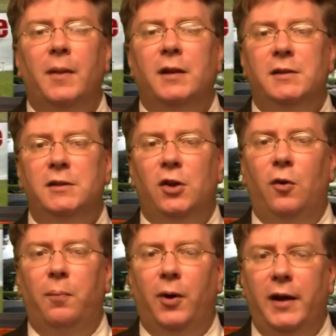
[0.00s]
Since
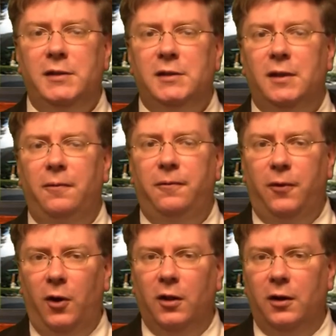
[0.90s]
home prices have
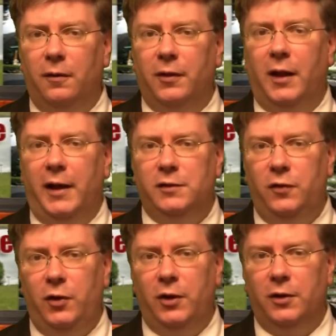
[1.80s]
fallen over the last
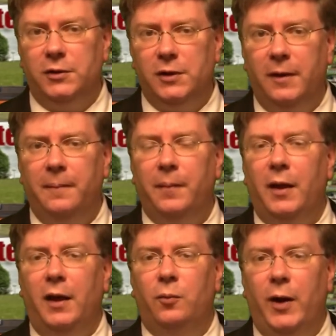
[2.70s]
few years
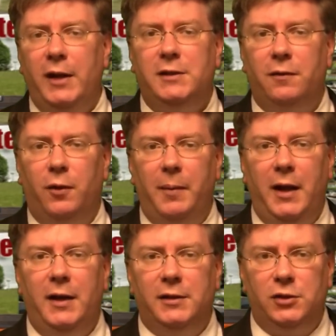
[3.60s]
and rates have
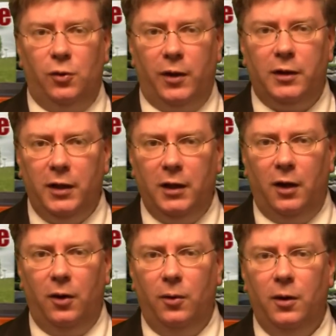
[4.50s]
remained historically
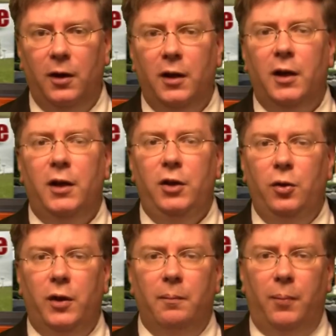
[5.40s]
low,
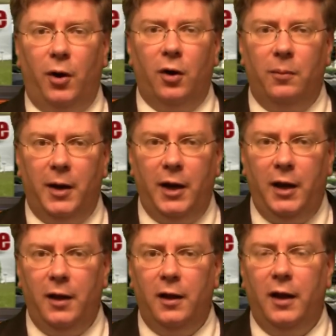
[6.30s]
you can borrow
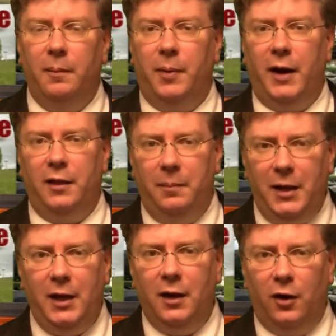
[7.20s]
money and buy the
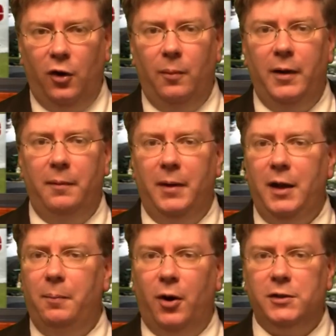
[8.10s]
median home in
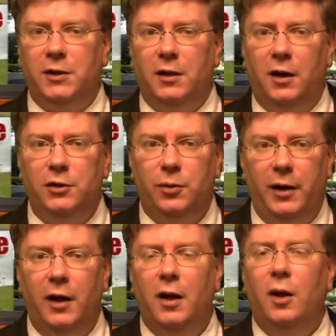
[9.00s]
many parts of the
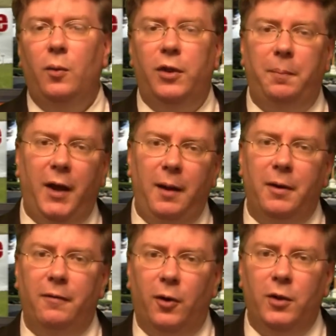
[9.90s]
country with a
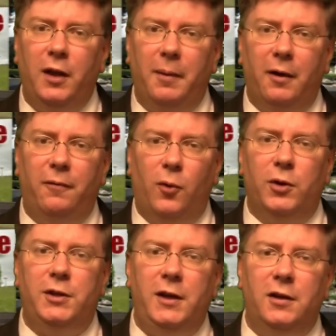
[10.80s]
payment of only about
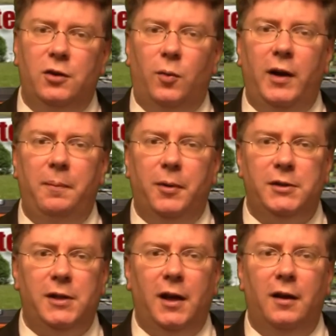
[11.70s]
14 to 20
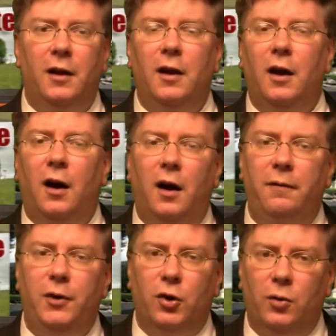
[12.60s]
percent
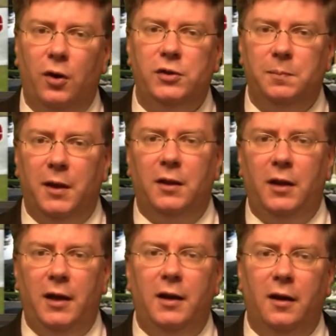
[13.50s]
of your gross
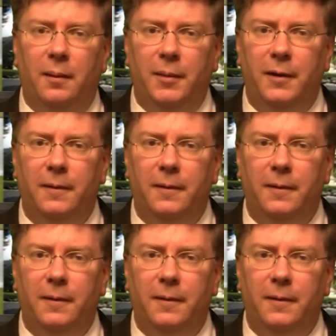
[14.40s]
monthly income.